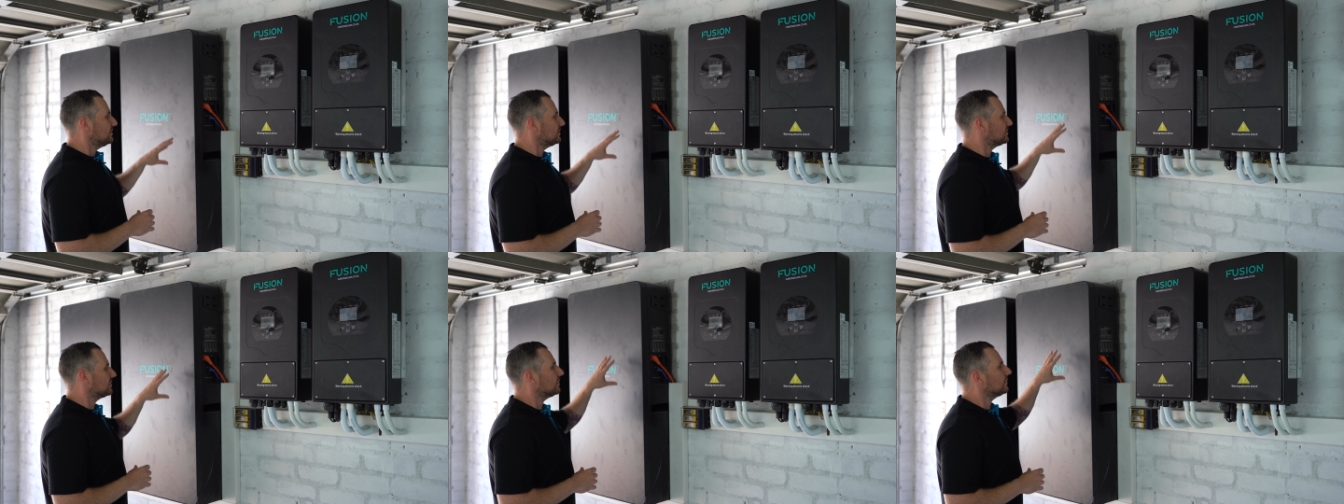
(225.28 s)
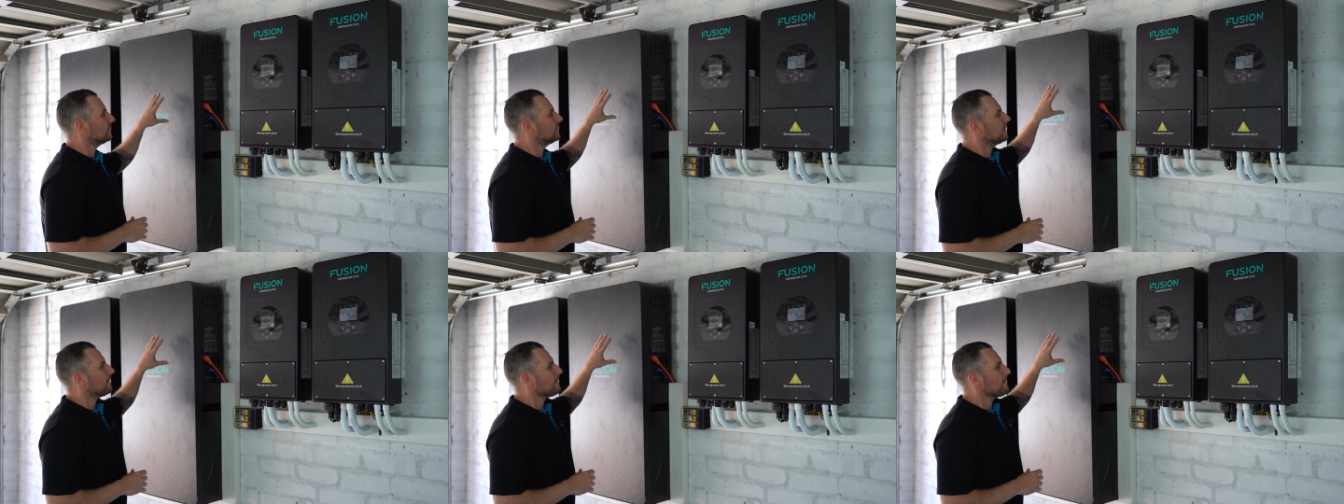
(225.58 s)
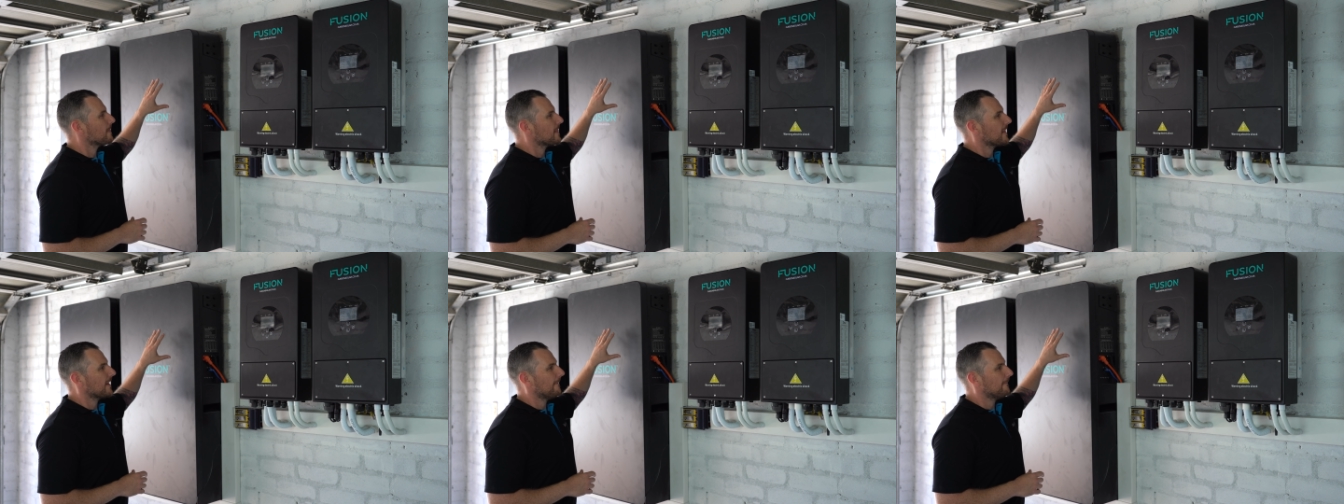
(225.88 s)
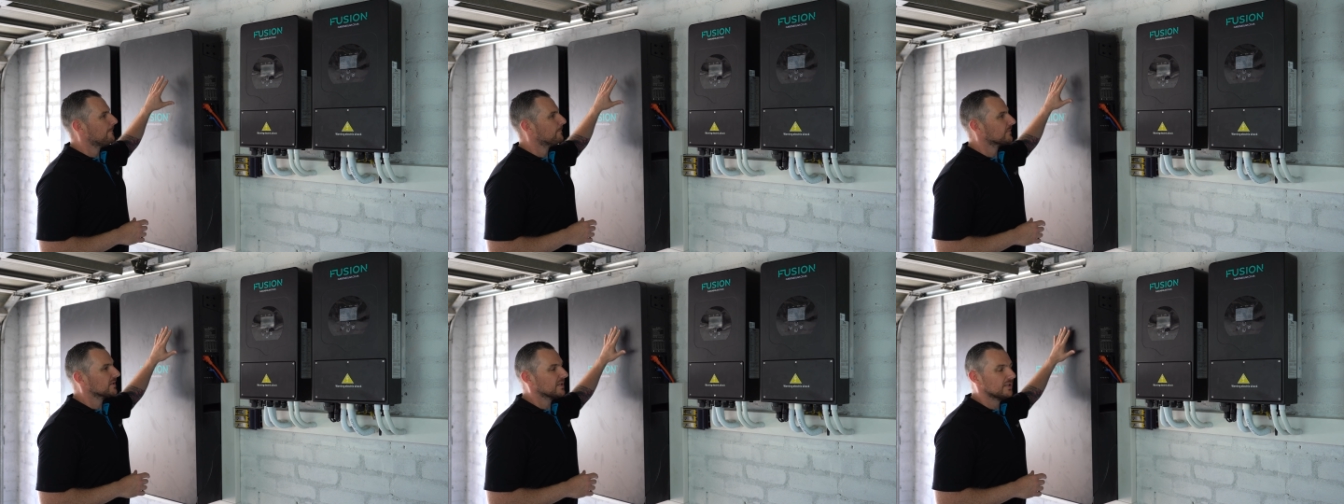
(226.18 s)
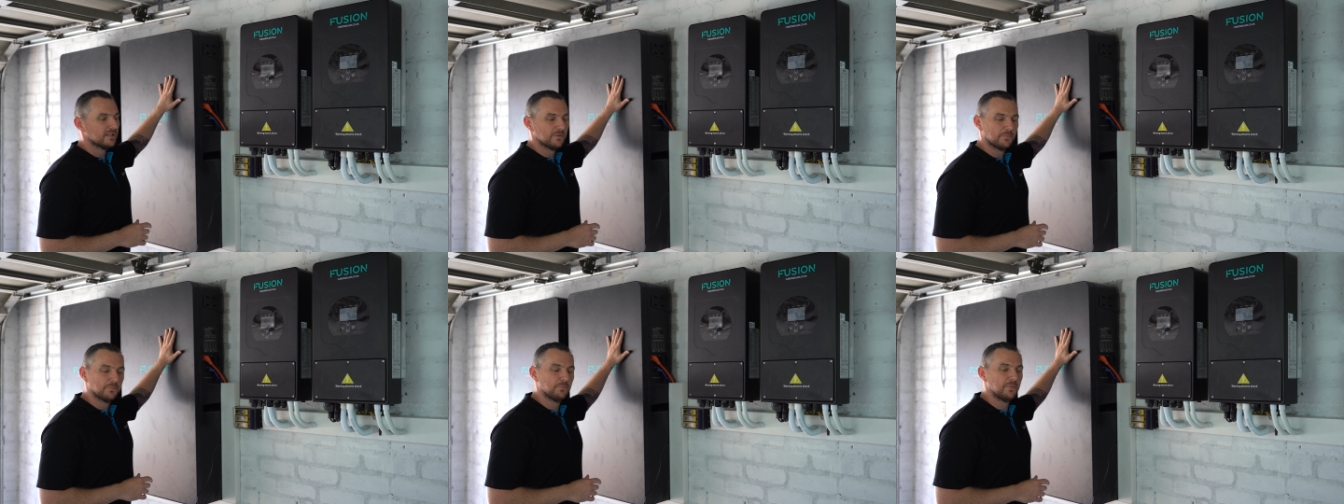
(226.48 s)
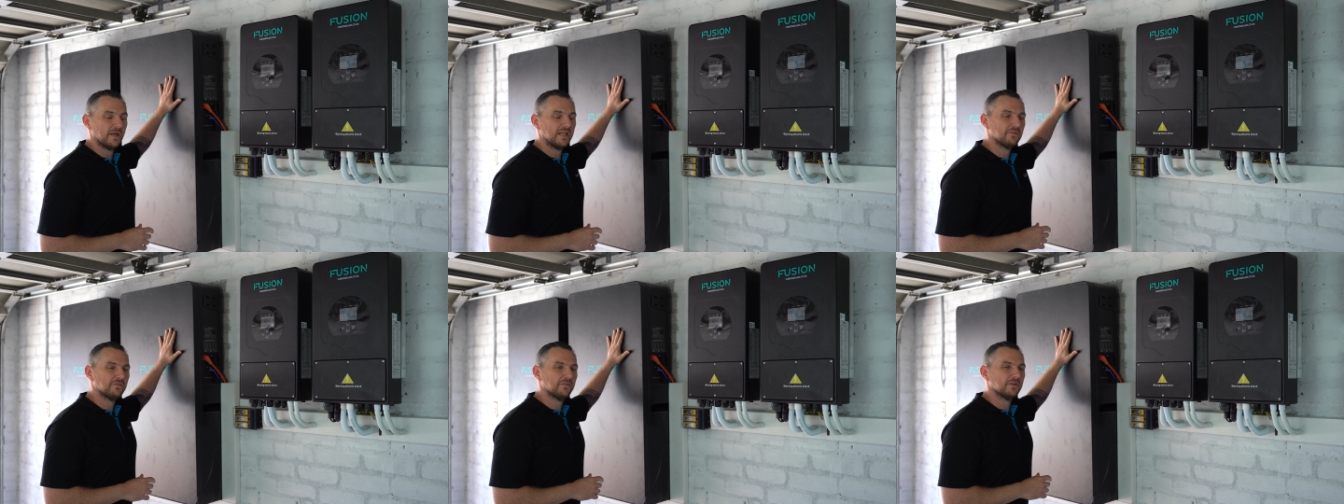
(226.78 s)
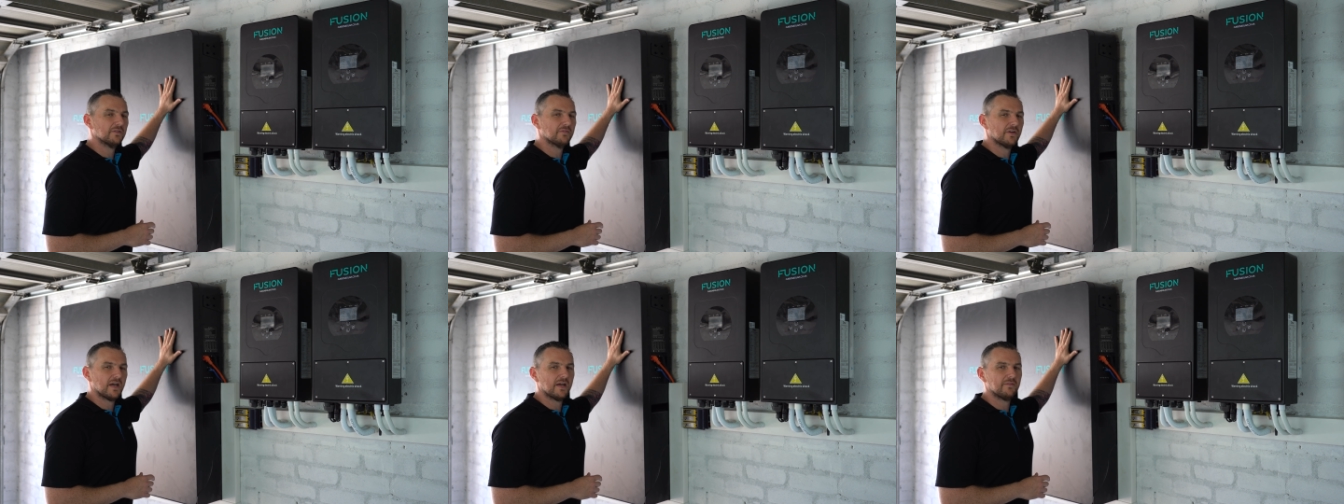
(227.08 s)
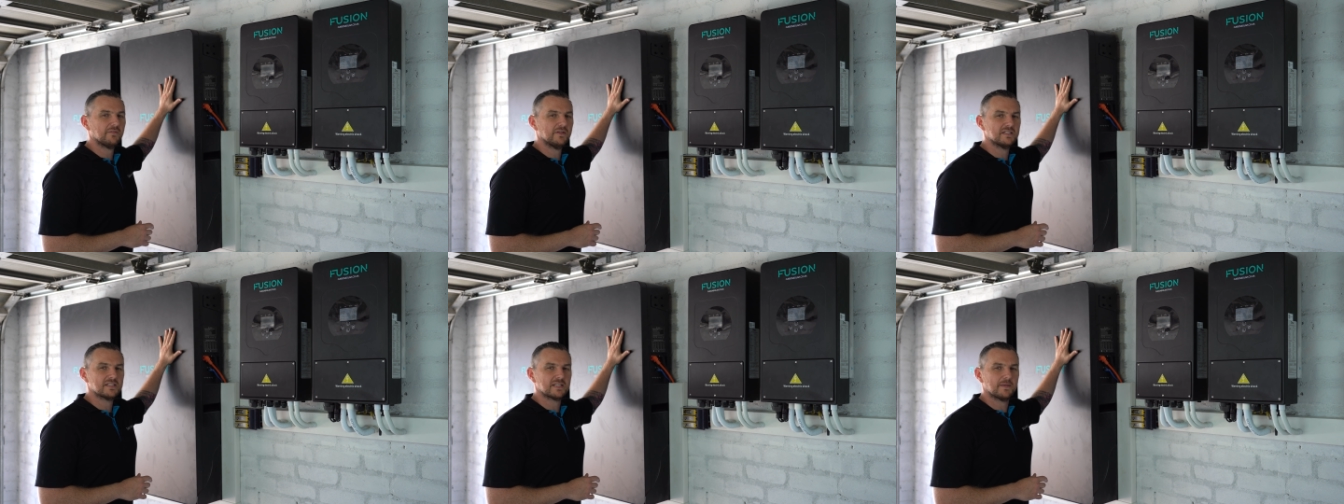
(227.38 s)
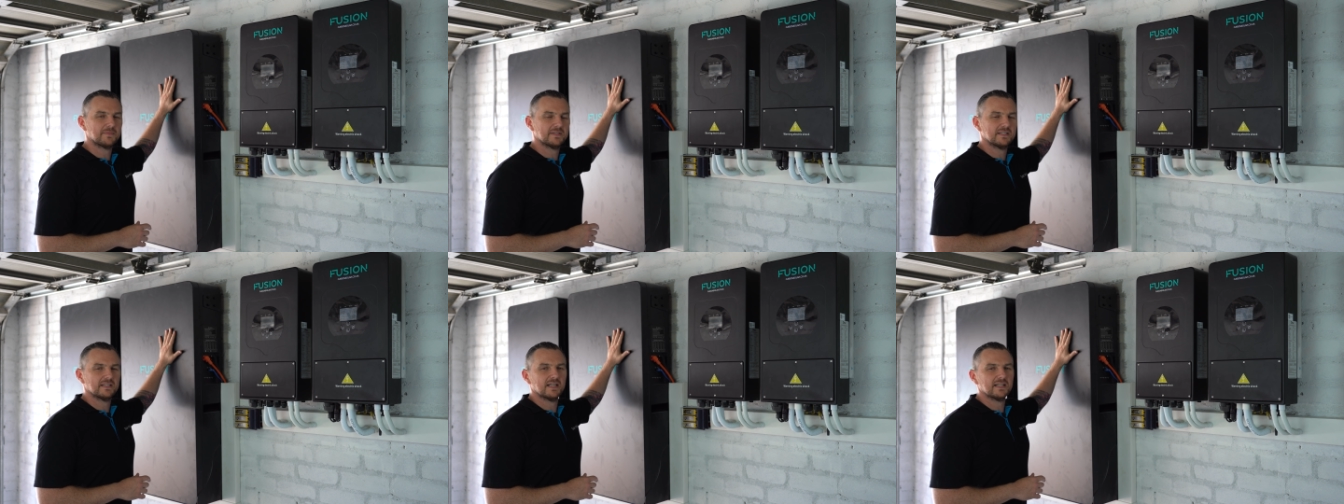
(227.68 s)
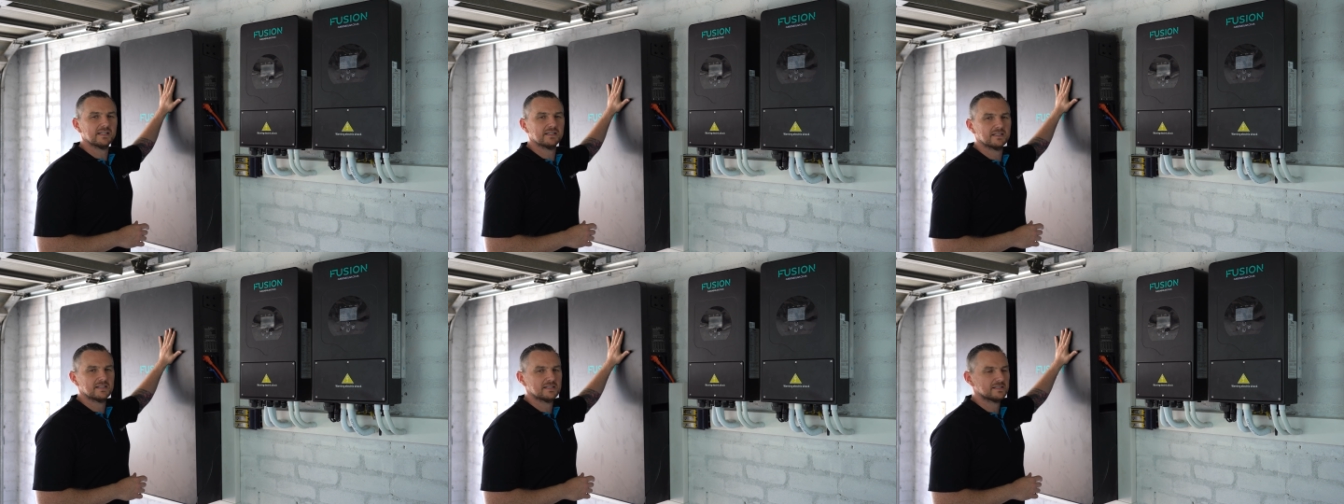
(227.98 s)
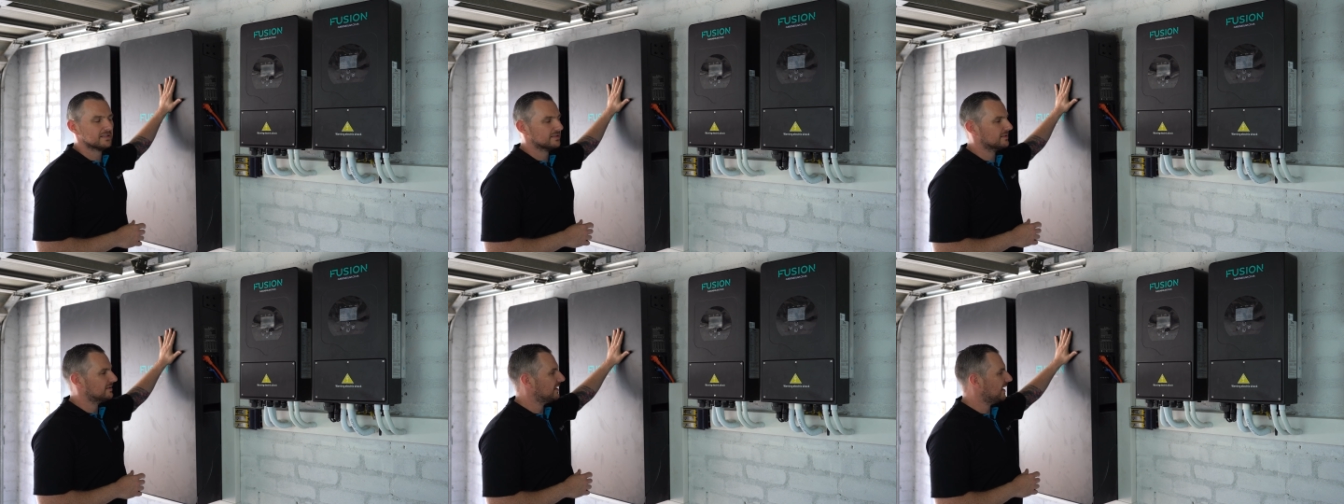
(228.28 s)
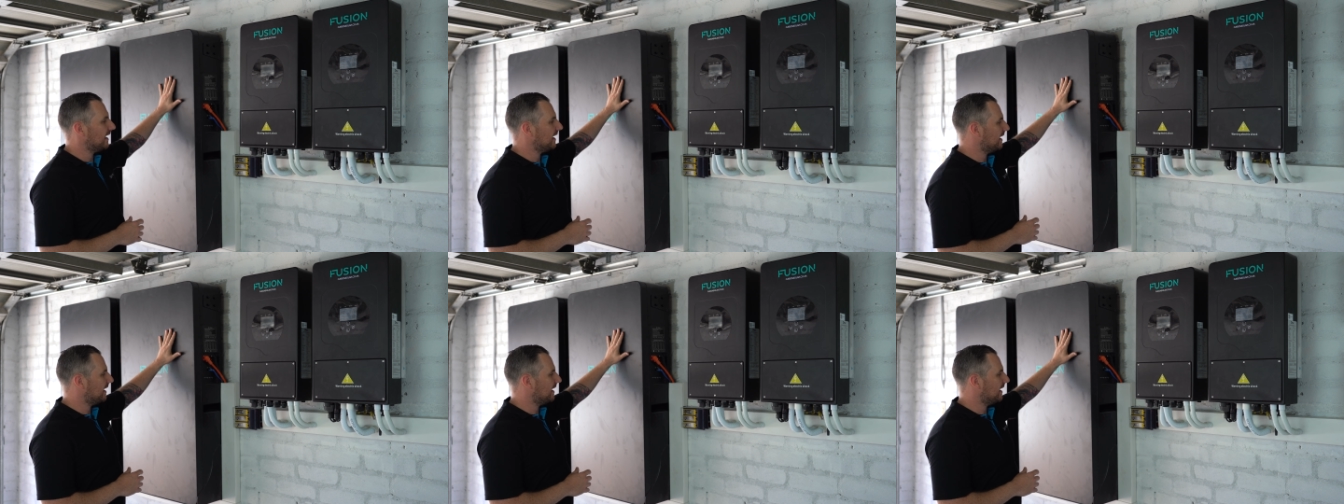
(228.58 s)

So the benefit of having something like this,